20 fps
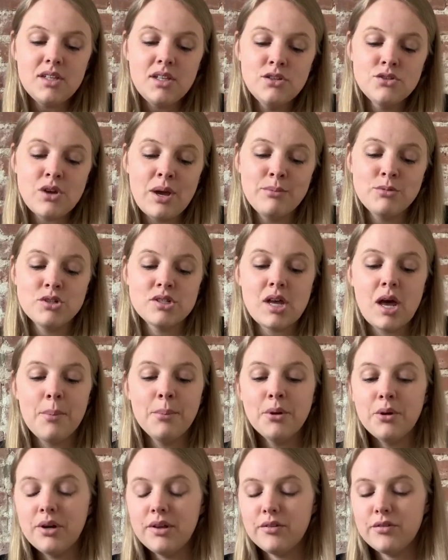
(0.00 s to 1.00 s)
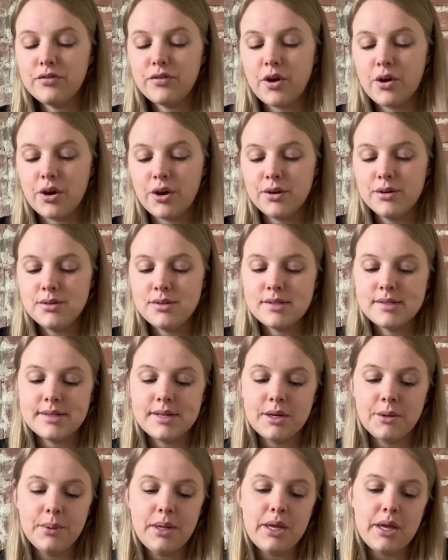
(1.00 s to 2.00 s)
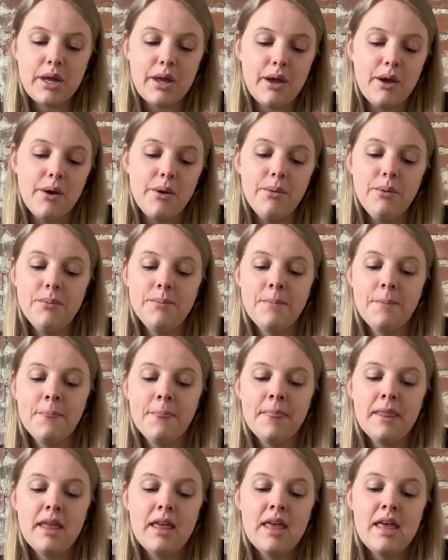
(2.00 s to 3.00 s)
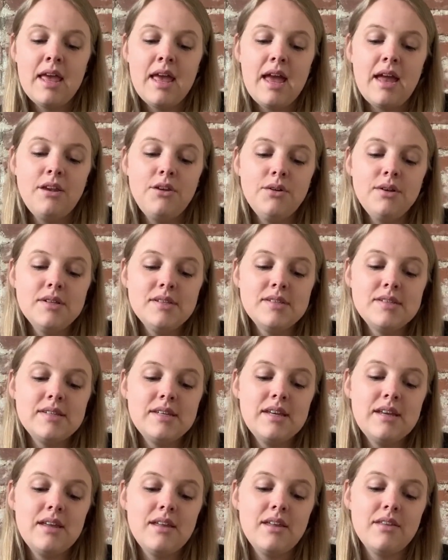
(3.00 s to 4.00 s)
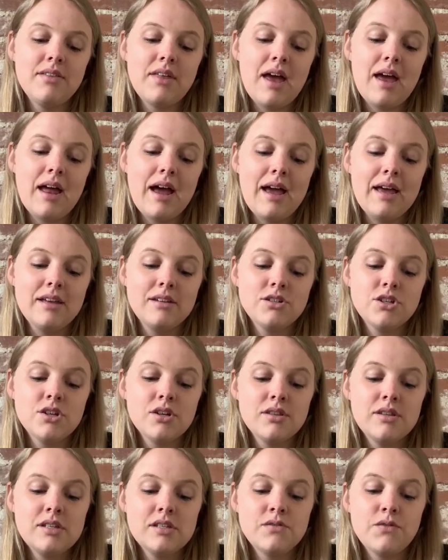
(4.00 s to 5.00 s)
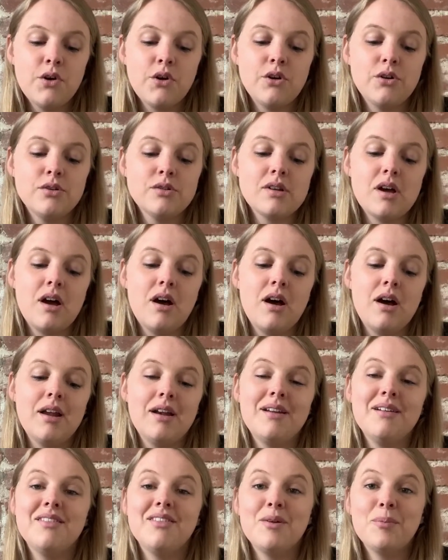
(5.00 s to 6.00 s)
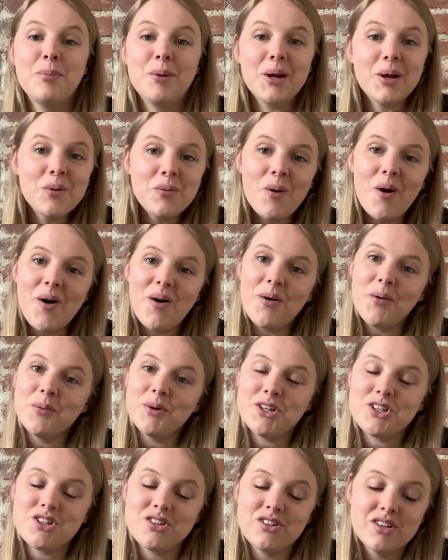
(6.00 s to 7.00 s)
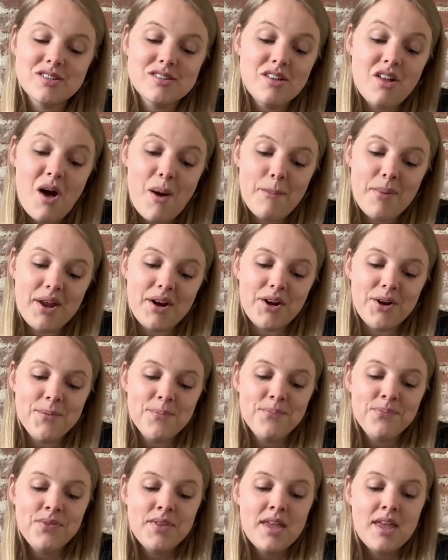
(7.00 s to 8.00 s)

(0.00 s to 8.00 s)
So I'm just uploading the photos. Here we go. And you can see that I took these photos on the brick wall, which looks a lot better.